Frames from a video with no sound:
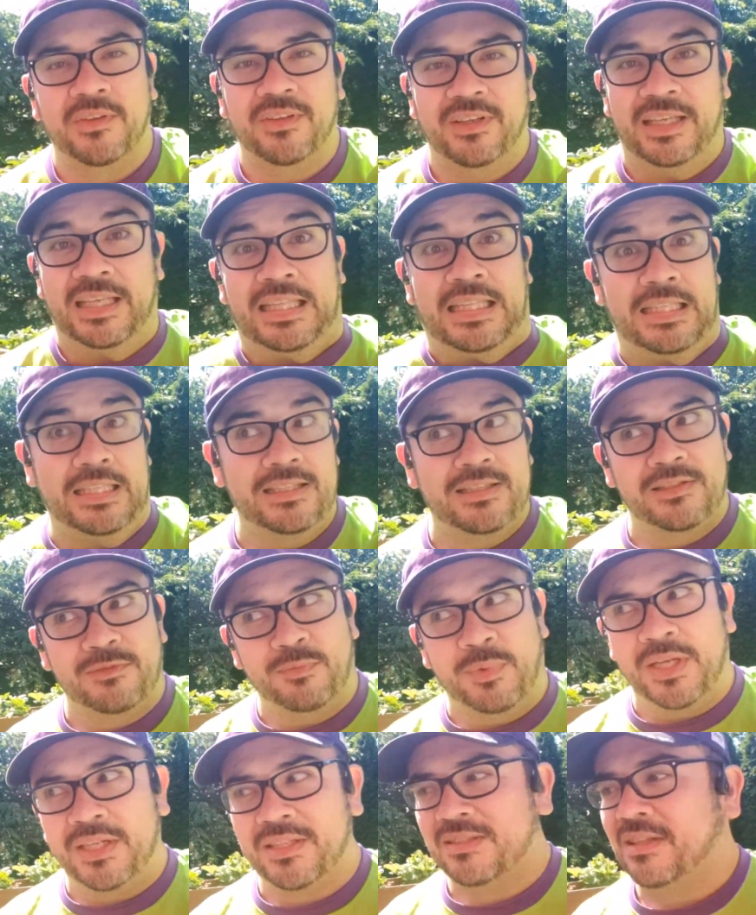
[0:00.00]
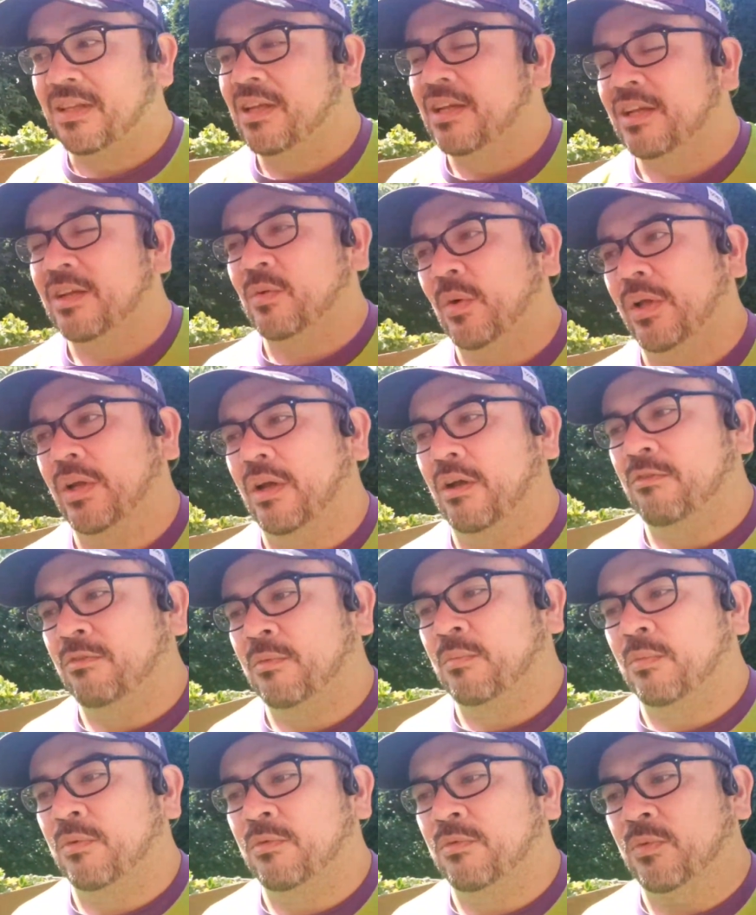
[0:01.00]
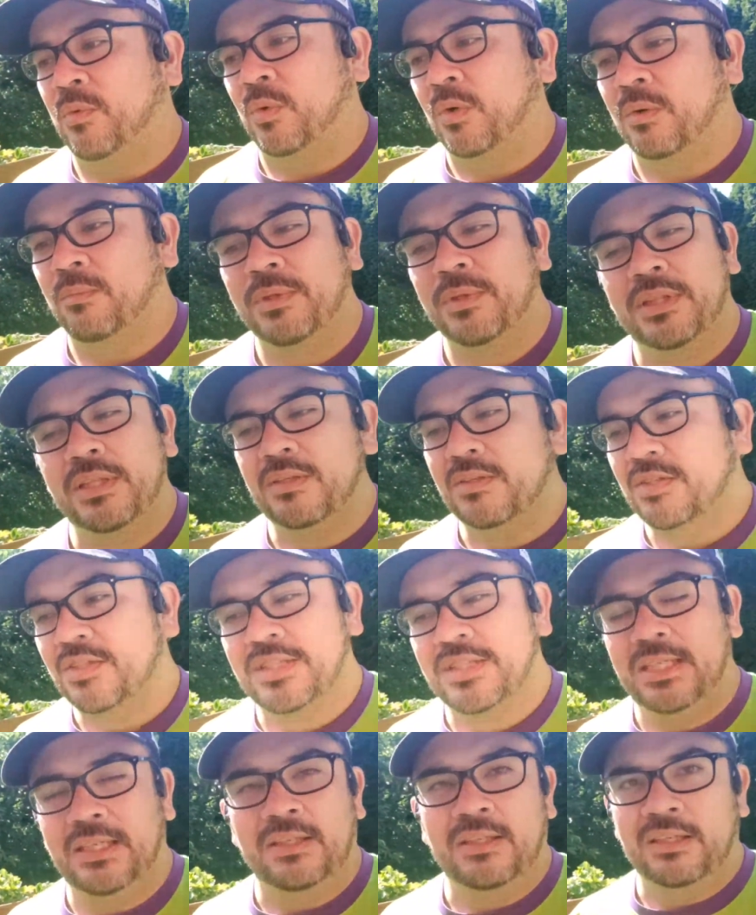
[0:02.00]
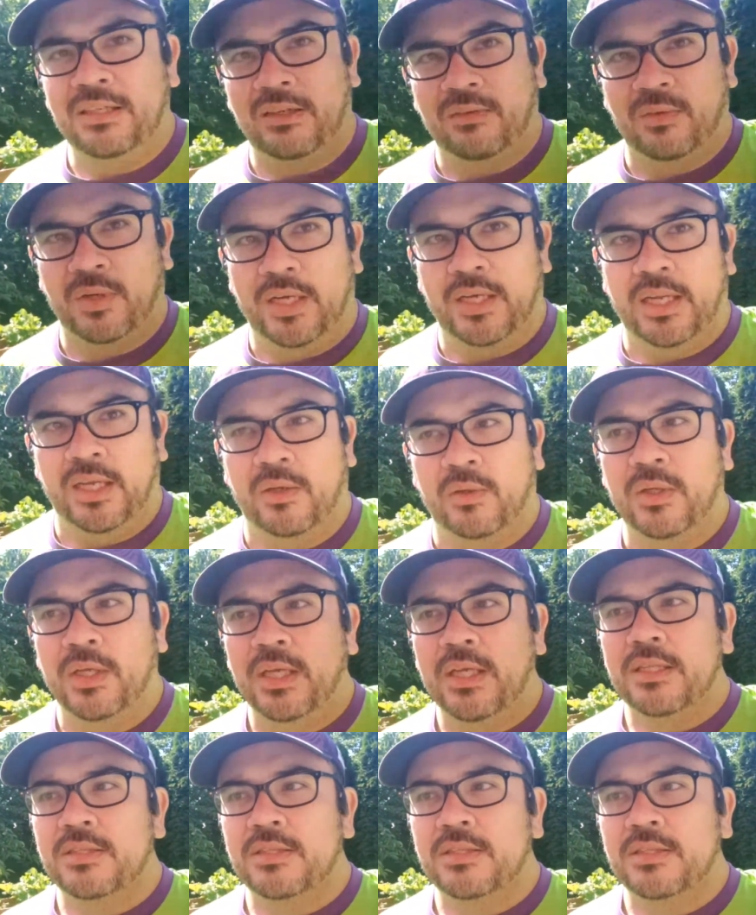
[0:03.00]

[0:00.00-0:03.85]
in this space quite often before, but they're just killing it right now.